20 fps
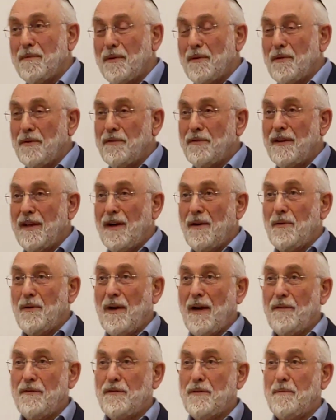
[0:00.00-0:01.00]
because now you
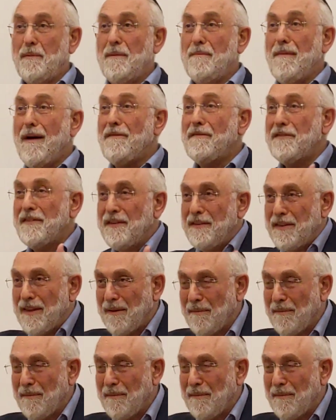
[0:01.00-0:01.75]
have to be mafkir